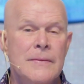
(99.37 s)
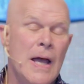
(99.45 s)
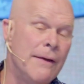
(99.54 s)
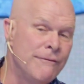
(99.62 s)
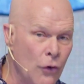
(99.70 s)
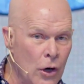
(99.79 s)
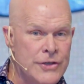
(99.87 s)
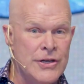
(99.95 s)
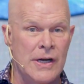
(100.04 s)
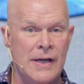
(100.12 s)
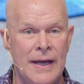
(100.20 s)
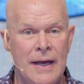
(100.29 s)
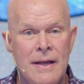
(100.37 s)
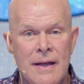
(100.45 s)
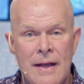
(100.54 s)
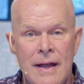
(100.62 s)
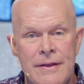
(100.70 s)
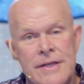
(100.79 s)
Unfortunately,
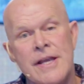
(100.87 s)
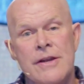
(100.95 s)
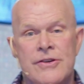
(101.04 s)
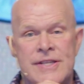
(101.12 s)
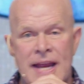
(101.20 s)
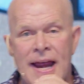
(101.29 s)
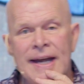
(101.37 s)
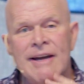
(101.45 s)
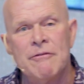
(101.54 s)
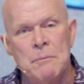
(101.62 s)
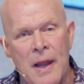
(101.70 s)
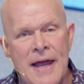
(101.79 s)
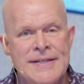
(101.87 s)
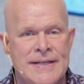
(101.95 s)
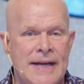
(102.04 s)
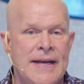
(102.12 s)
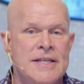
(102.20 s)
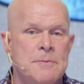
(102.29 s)
this understanding of
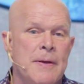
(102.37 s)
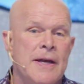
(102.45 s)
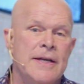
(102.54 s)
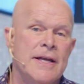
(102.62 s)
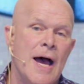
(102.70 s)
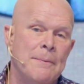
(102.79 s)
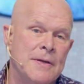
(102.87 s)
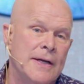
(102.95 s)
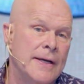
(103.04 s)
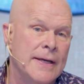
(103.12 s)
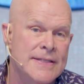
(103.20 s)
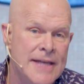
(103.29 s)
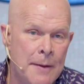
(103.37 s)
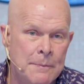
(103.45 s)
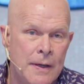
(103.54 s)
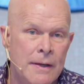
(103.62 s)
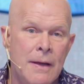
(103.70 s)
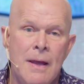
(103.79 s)
blessing has been adopted and
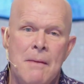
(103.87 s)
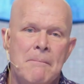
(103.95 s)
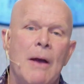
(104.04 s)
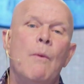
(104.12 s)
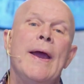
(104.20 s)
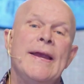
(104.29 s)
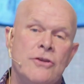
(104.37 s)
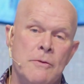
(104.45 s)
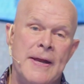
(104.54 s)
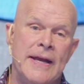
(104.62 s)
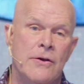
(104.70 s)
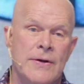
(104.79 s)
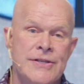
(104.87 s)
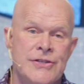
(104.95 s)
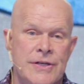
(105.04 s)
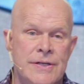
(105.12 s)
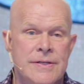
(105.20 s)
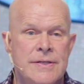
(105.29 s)
accepted by way too many
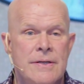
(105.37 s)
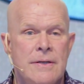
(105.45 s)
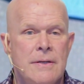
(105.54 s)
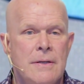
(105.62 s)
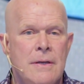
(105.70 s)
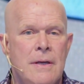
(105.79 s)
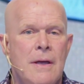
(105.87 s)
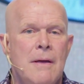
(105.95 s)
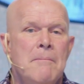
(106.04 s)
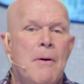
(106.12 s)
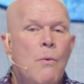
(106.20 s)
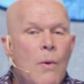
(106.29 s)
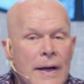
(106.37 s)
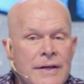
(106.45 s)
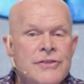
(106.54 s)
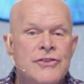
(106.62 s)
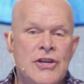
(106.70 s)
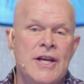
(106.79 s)
Christians. But what
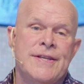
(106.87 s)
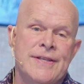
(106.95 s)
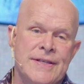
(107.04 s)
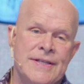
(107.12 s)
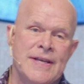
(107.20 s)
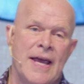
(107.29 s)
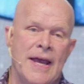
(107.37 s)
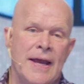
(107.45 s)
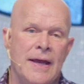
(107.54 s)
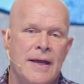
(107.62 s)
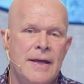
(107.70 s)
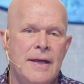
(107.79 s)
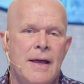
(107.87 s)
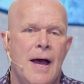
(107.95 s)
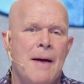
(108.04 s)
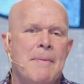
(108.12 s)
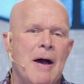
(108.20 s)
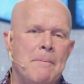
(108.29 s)
does Jesus say
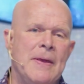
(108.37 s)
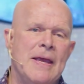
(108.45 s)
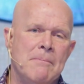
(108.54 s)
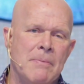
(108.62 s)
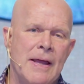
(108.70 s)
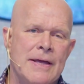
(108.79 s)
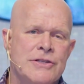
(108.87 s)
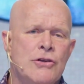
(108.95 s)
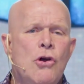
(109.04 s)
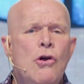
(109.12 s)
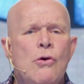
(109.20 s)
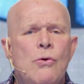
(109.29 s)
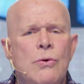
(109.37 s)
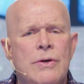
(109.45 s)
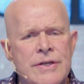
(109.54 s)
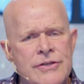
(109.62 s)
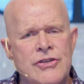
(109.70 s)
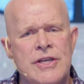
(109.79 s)
about being blessed? Who
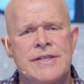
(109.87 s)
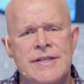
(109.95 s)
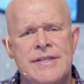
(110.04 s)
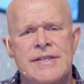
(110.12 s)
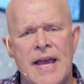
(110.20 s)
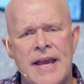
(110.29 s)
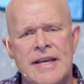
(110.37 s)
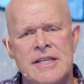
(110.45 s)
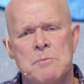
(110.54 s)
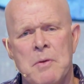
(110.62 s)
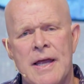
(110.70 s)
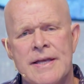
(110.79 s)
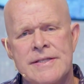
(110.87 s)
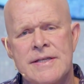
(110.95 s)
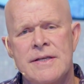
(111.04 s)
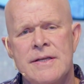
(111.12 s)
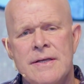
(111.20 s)
does Jesus say is blessed?